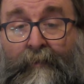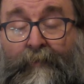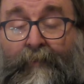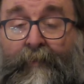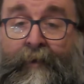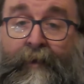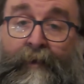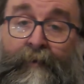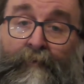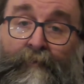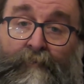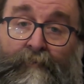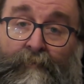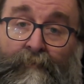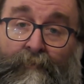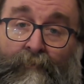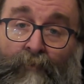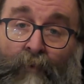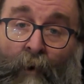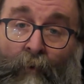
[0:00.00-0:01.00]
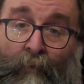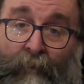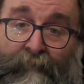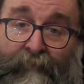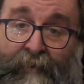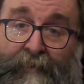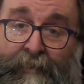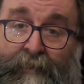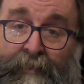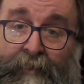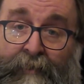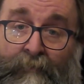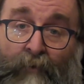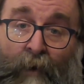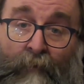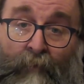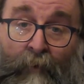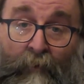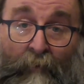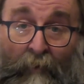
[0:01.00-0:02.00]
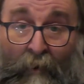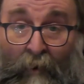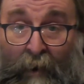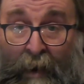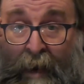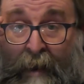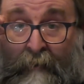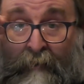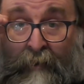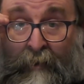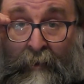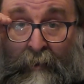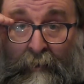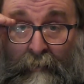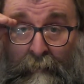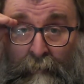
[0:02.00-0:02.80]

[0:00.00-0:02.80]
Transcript: The one we visited when we were on Arran,